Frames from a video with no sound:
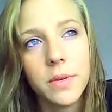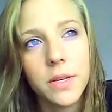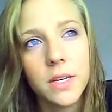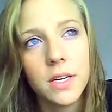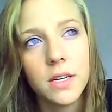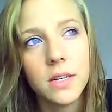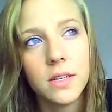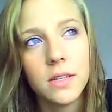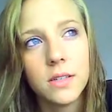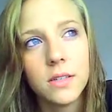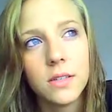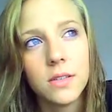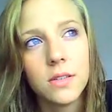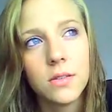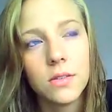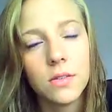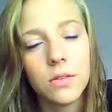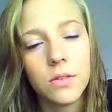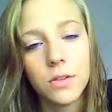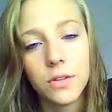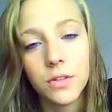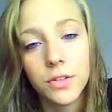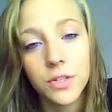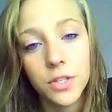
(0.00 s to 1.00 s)
because
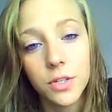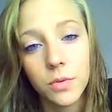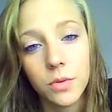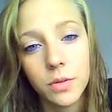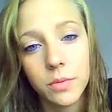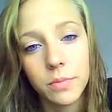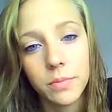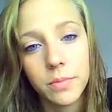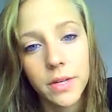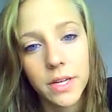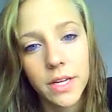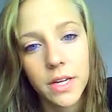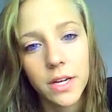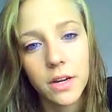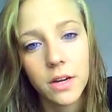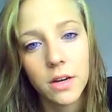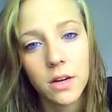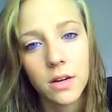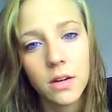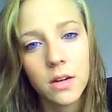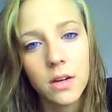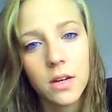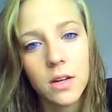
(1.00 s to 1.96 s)
or else you wouldn't be here.